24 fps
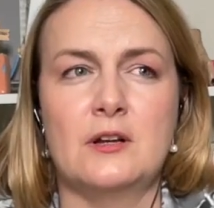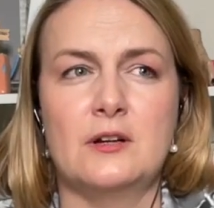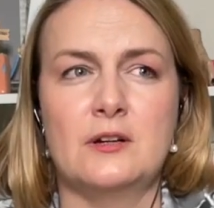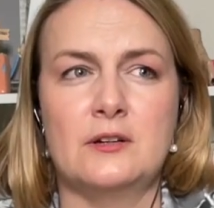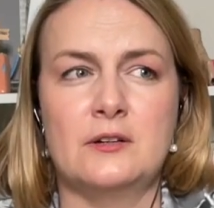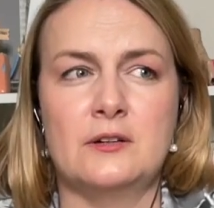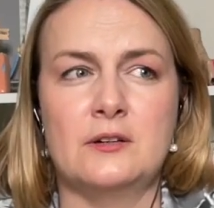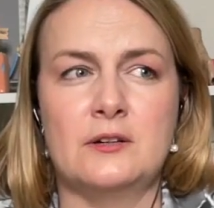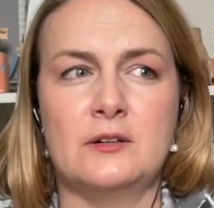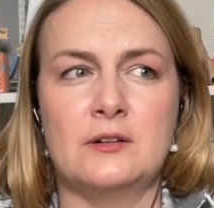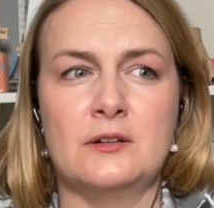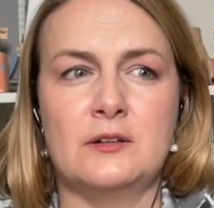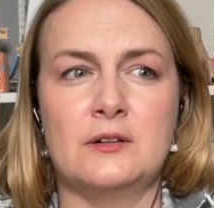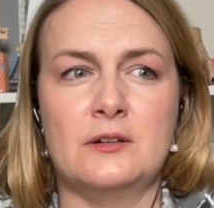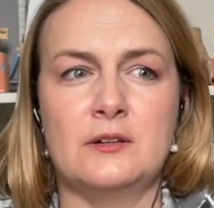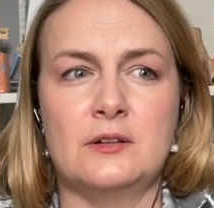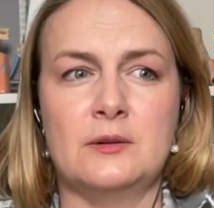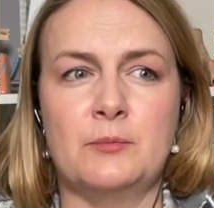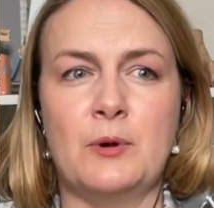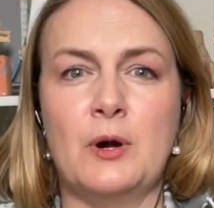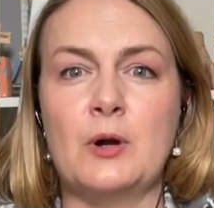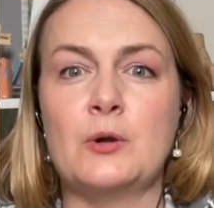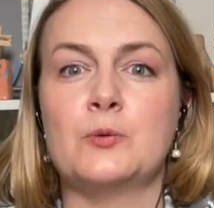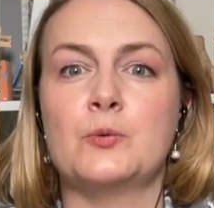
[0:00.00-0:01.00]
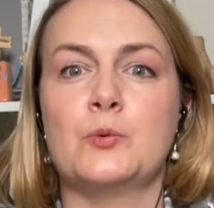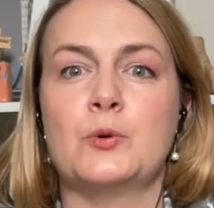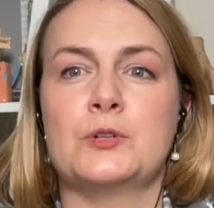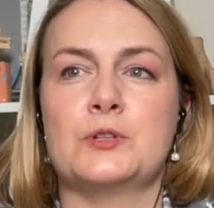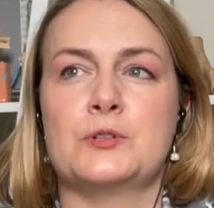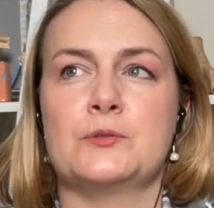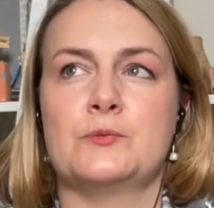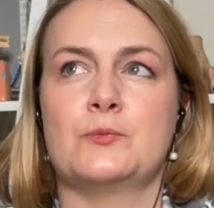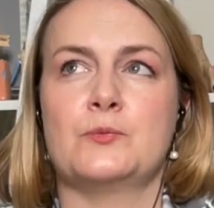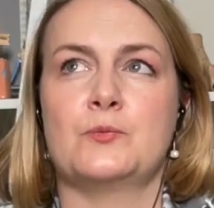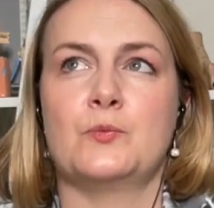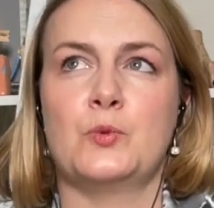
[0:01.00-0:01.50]
about
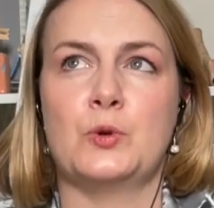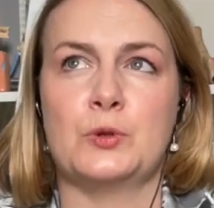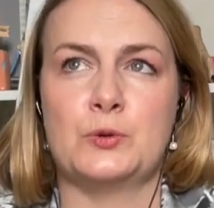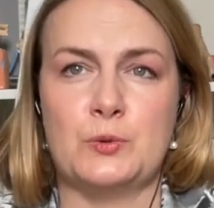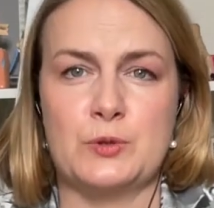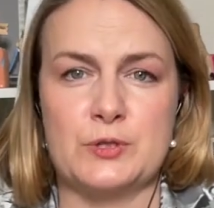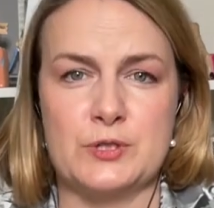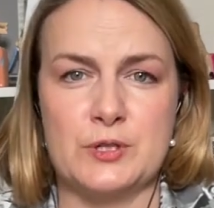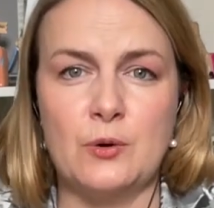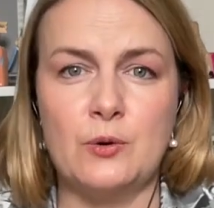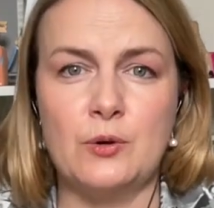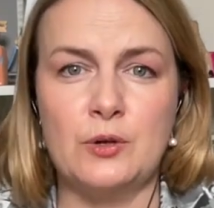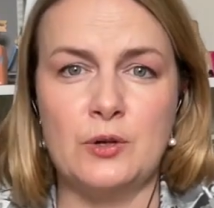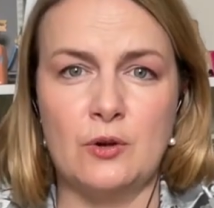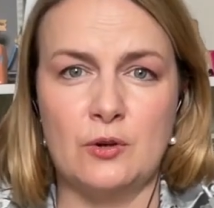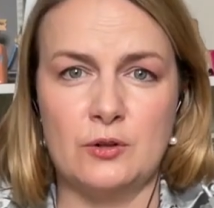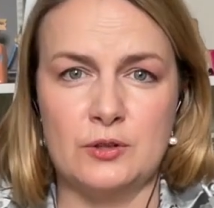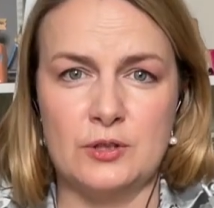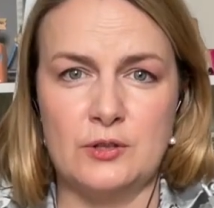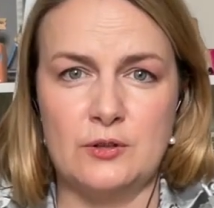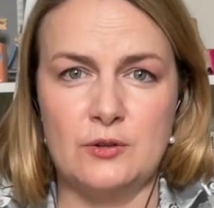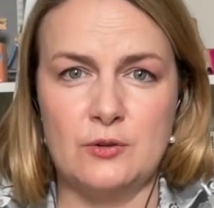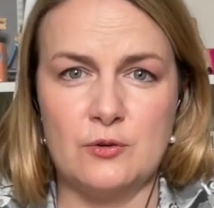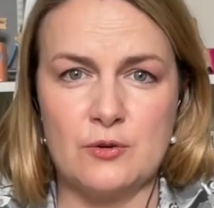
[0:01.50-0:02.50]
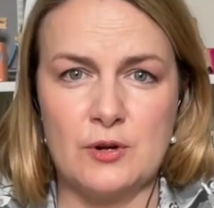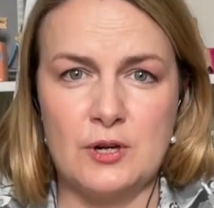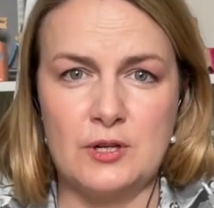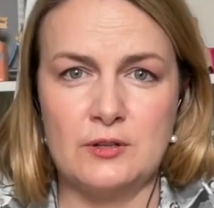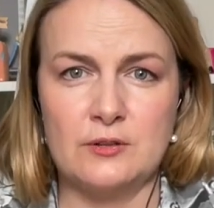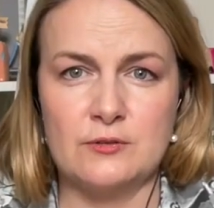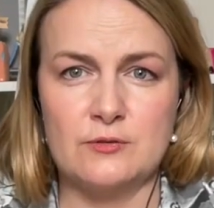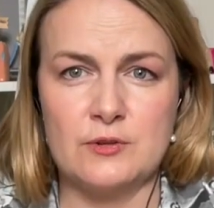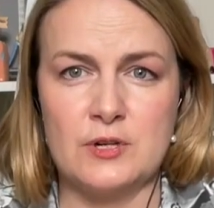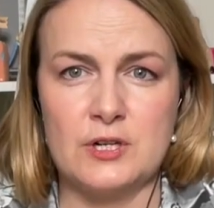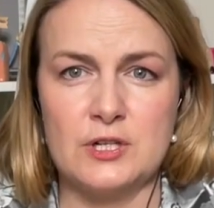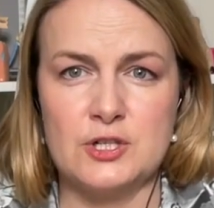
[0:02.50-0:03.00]
what was going on in Ukraine
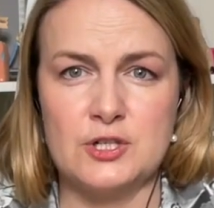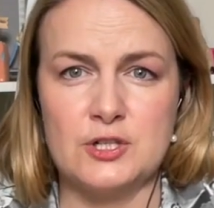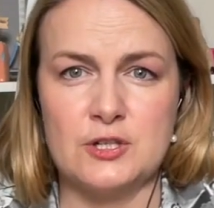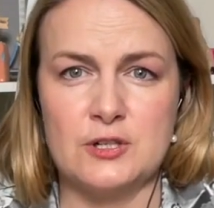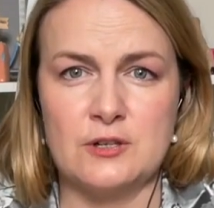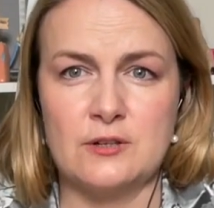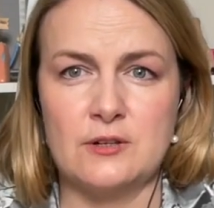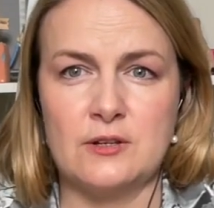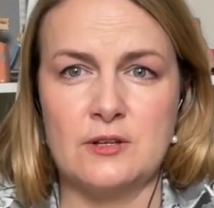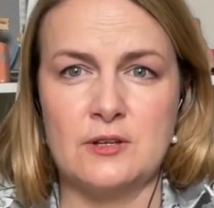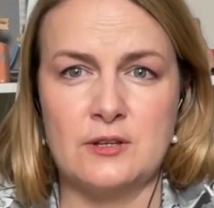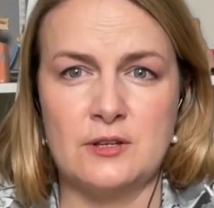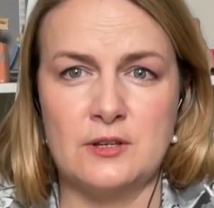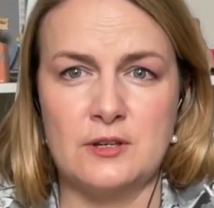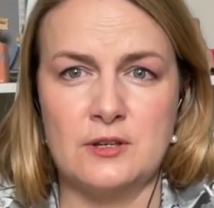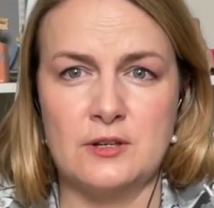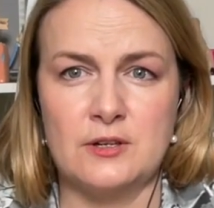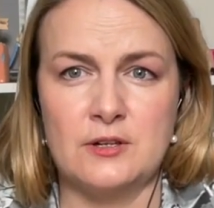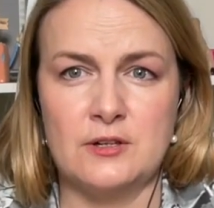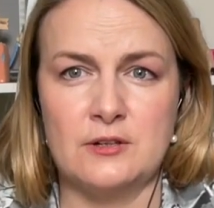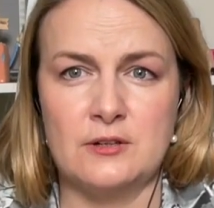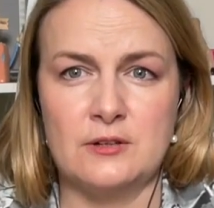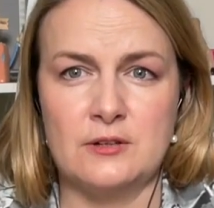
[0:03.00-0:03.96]
and Russia here